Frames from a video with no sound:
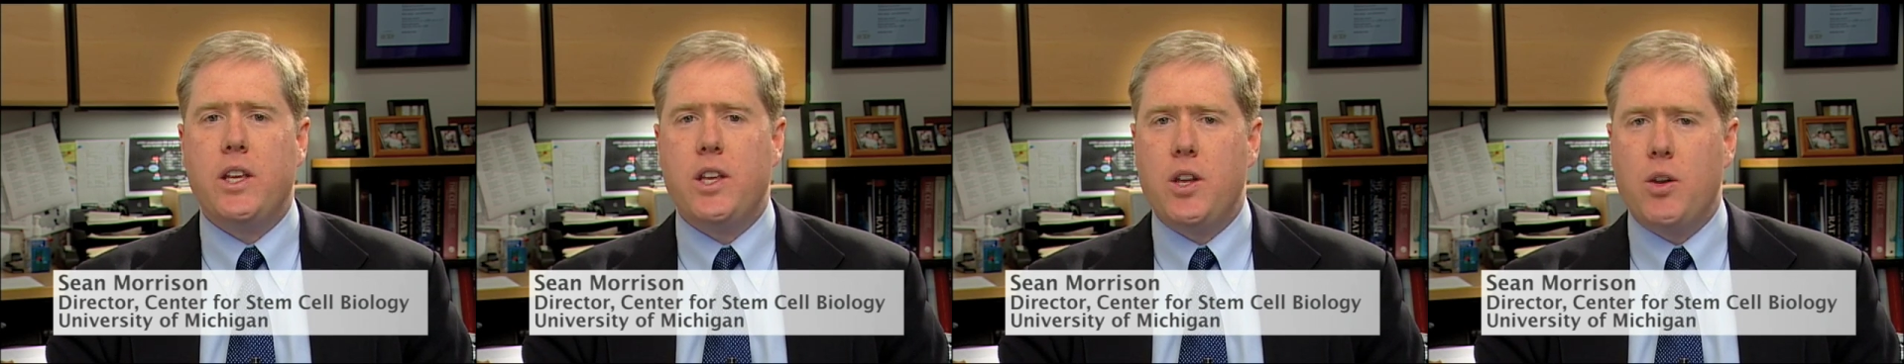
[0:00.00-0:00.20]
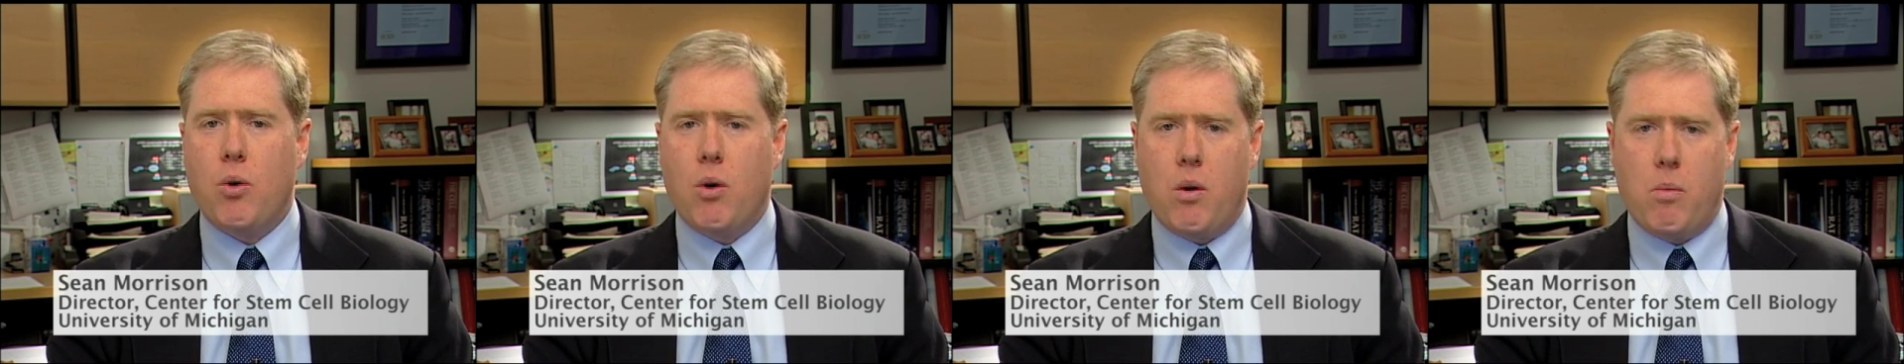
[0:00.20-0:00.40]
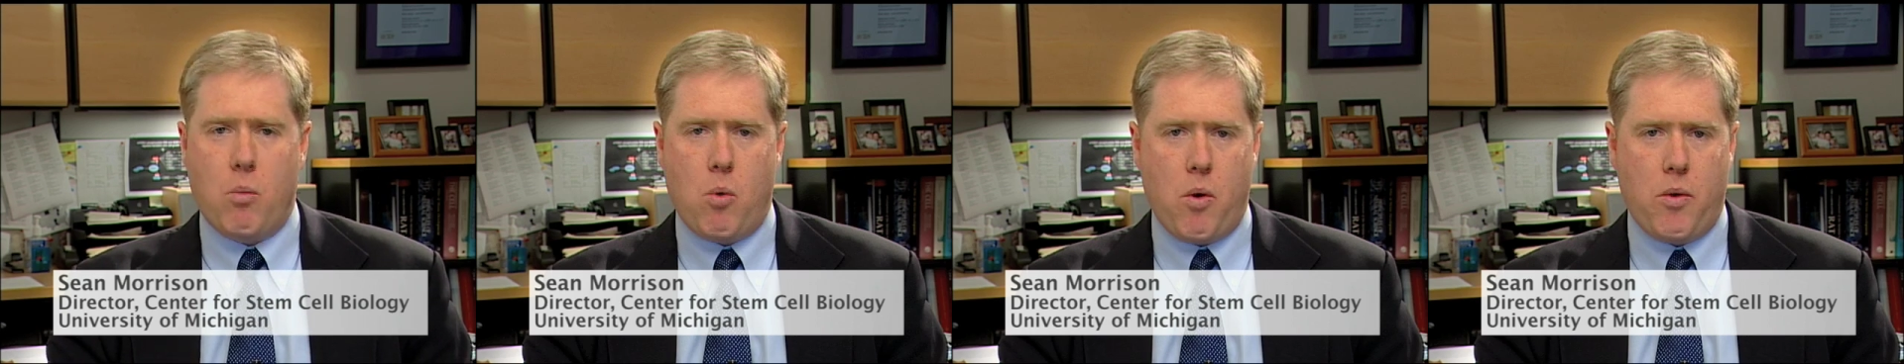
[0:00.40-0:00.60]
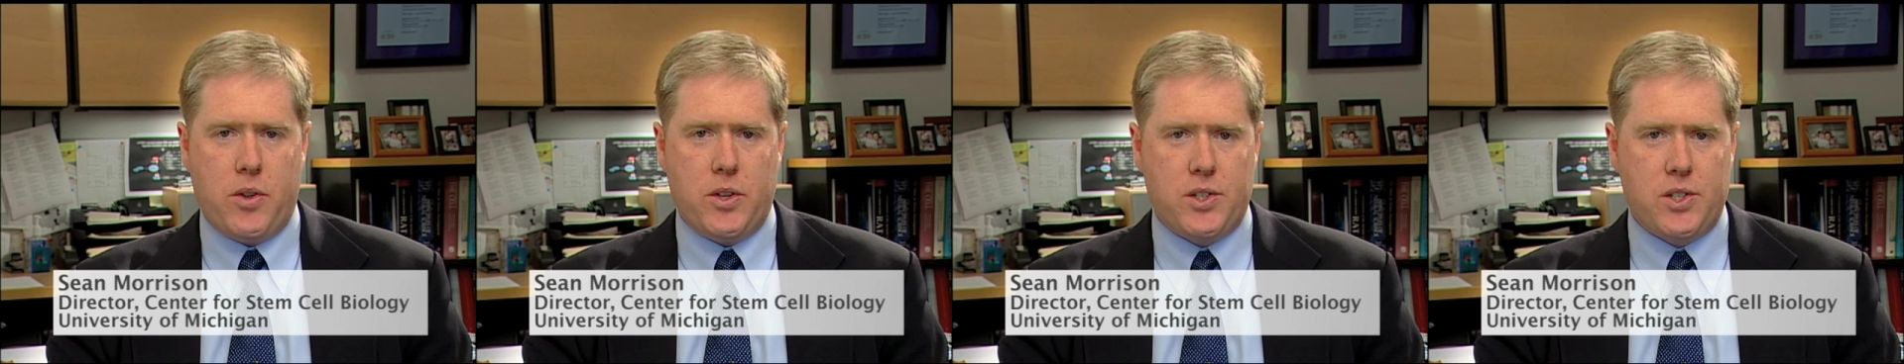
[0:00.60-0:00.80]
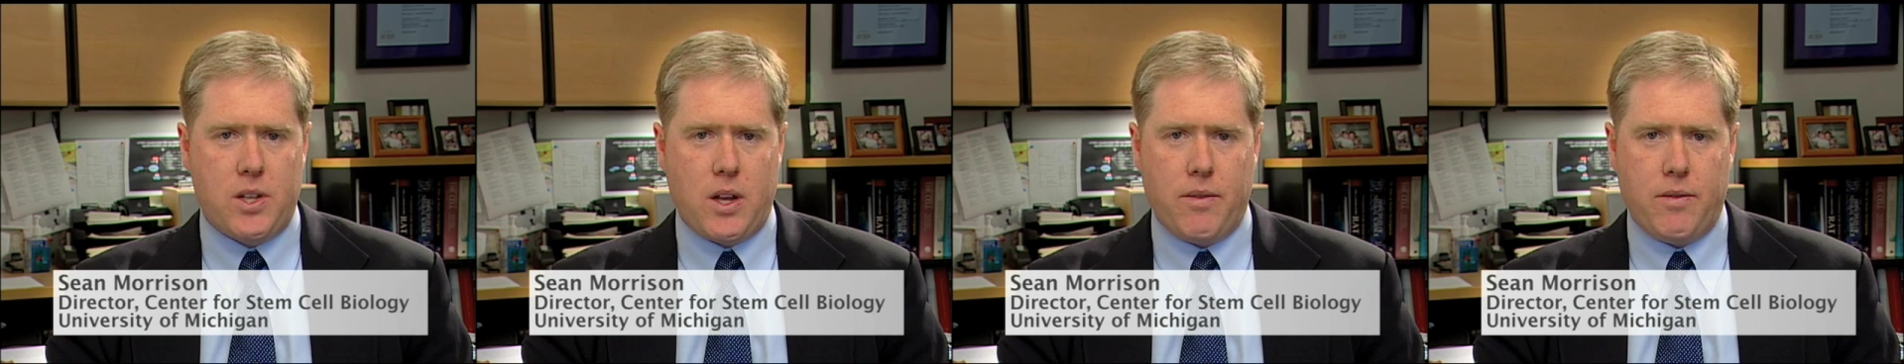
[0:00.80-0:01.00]
cure more
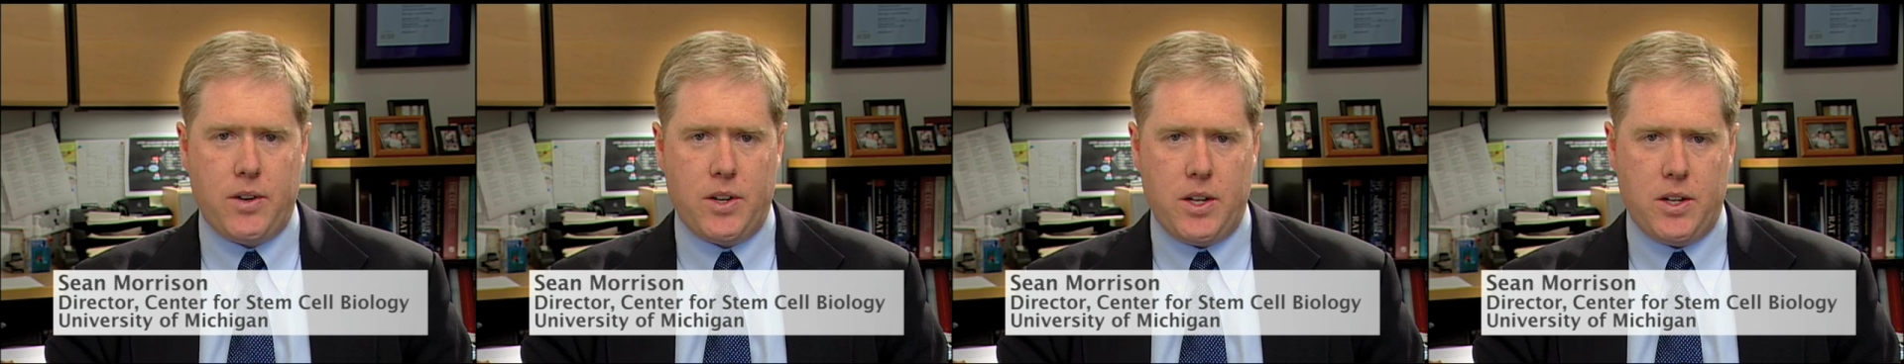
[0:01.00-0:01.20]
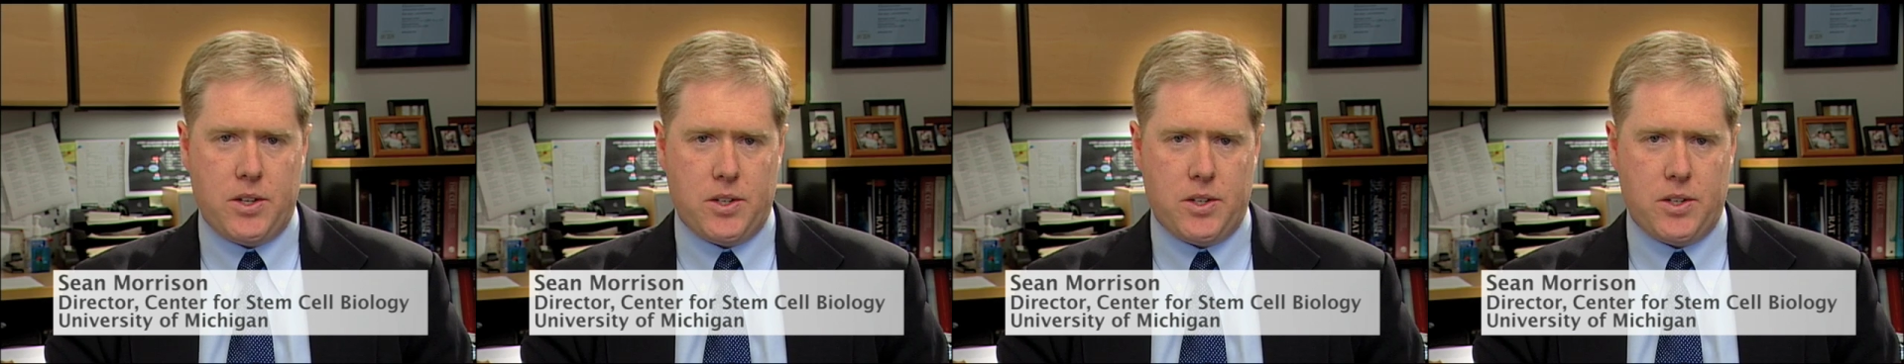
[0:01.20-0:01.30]
than 70